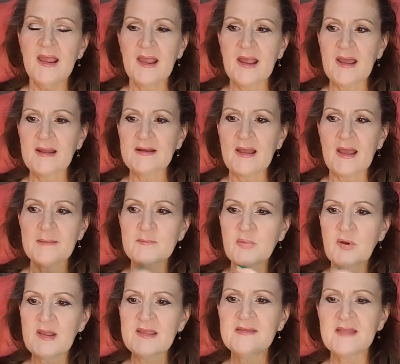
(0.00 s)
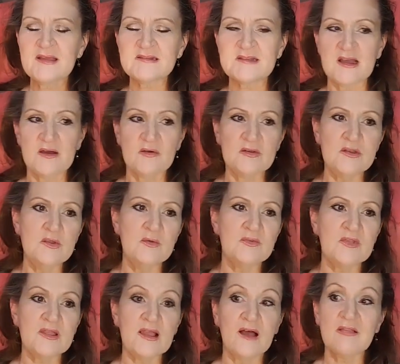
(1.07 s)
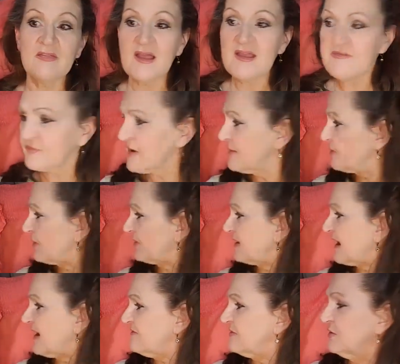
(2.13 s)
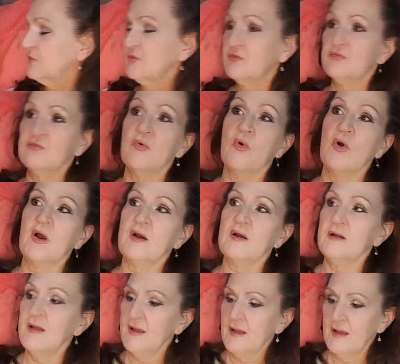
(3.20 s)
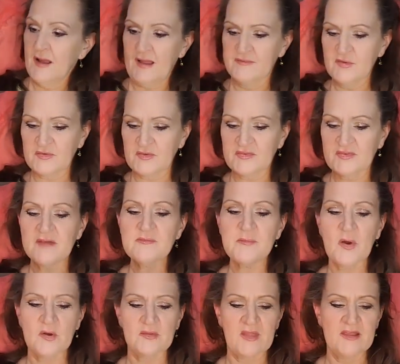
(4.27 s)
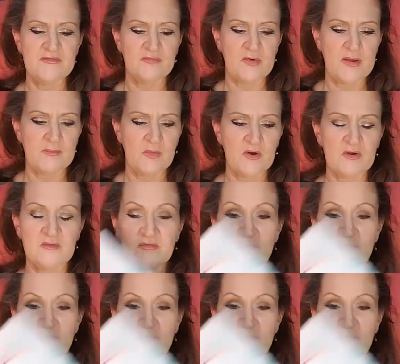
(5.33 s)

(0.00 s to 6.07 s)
And I'm breaking that down using a life framework that I've used for I've used a seven part life framework